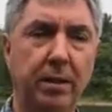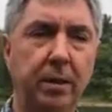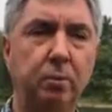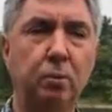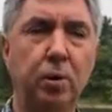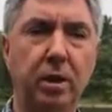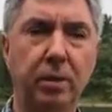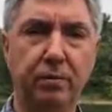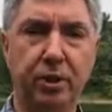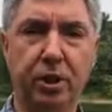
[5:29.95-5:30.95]
the
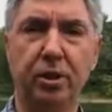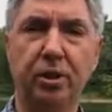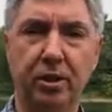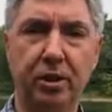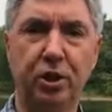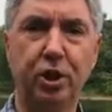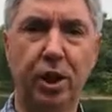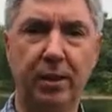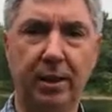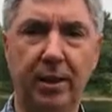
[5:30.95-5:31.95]
world of digital in
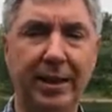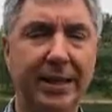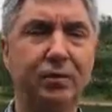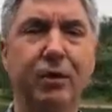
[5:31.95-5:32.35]
China